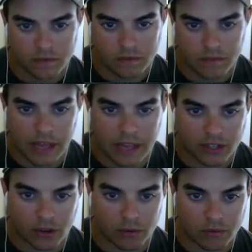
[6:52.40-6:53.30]
Yeah,
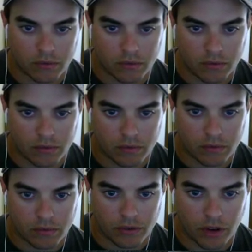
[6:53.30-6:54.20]
so
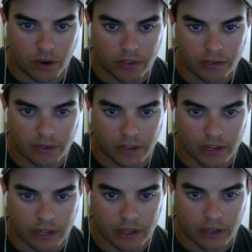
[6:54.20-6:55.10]
no reason really to
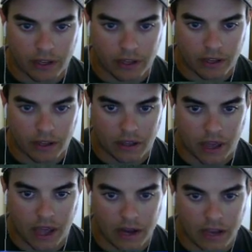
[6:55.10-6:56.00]

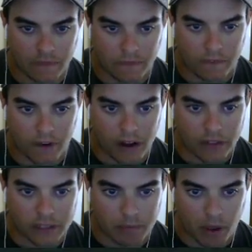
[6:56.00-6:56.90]
cut in front of
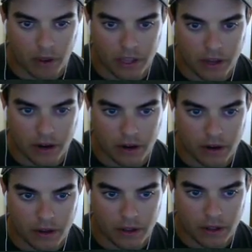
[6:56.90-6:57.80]
this ball here.
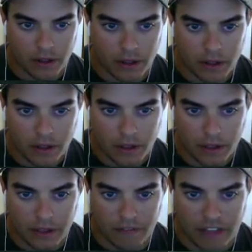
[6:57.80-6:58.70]

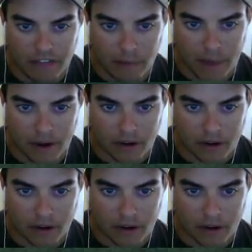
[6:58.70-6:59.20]
If they have a better